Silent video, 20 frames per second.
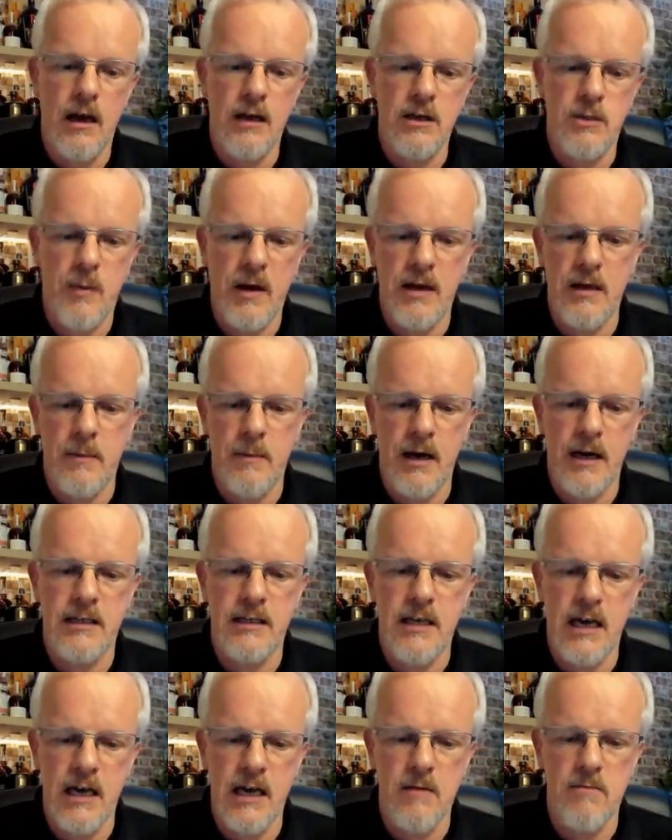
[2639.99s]
and spend a bit
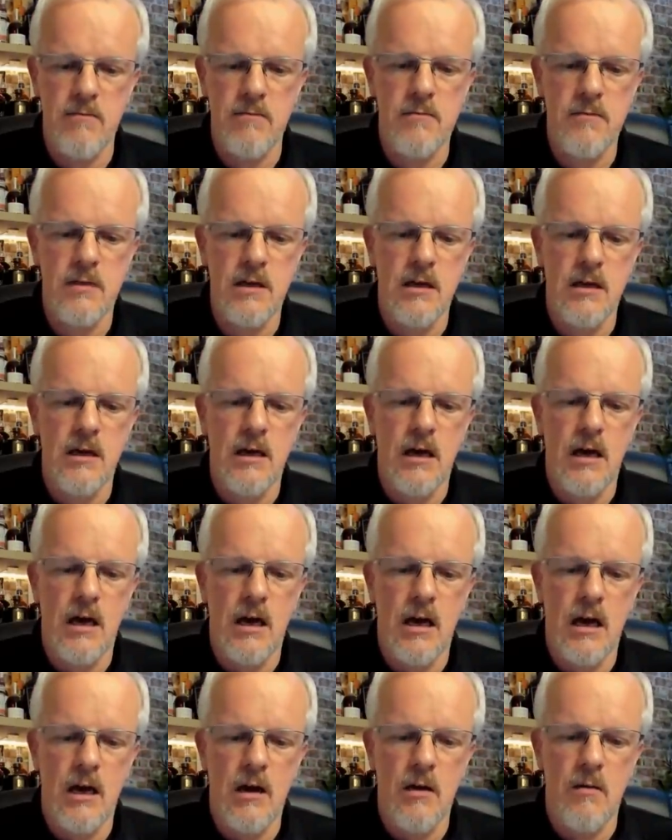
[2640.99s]
of time.
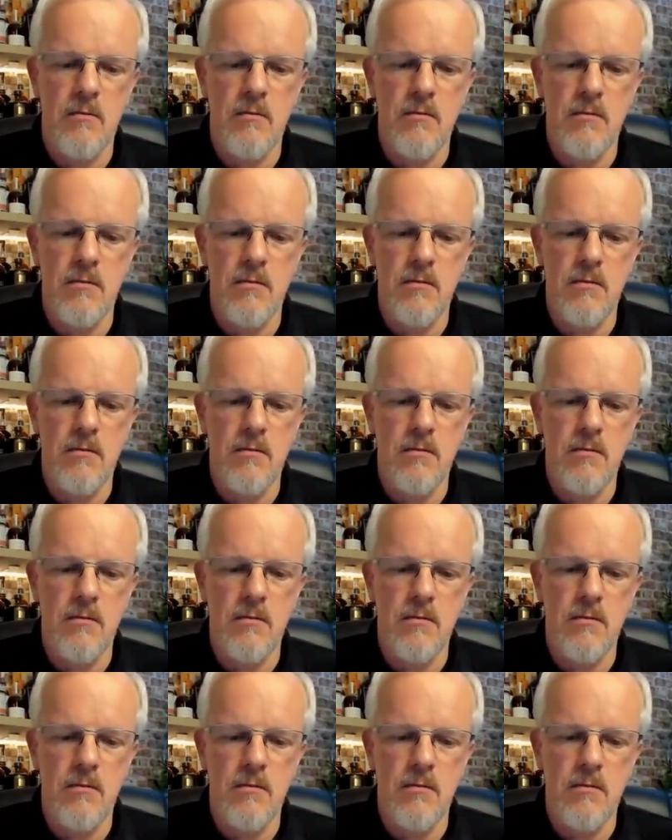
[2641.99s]
And